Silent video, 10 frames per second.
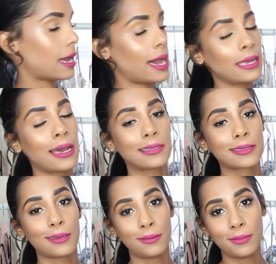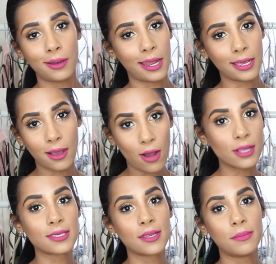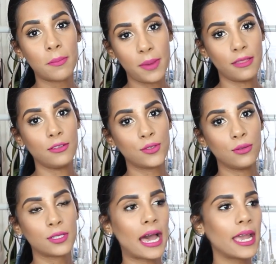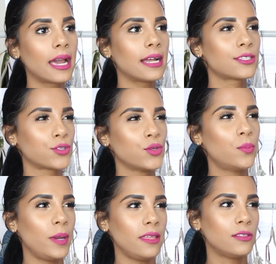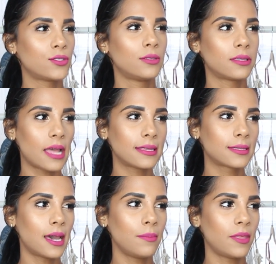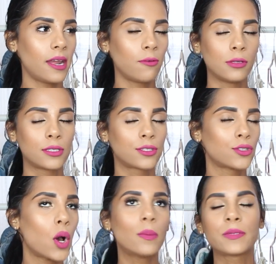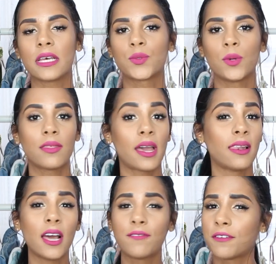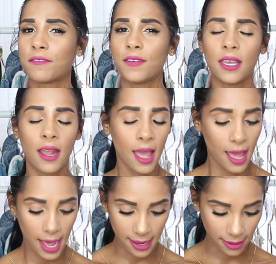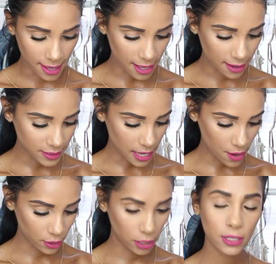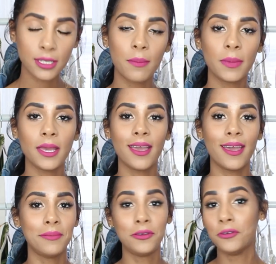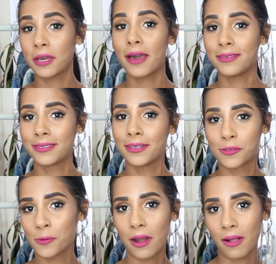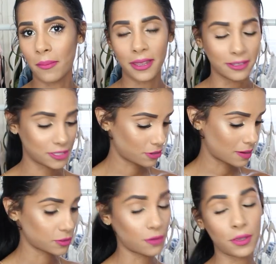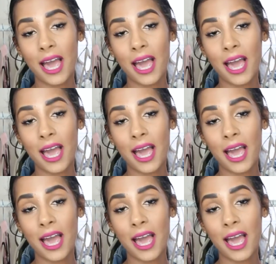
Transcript: I got some like awesome bathing suits. I got two bathing suits last time that I was so obsessed with. I loved the fit, I loved how it looked on me, and you guys did as well on my Instagram. So if you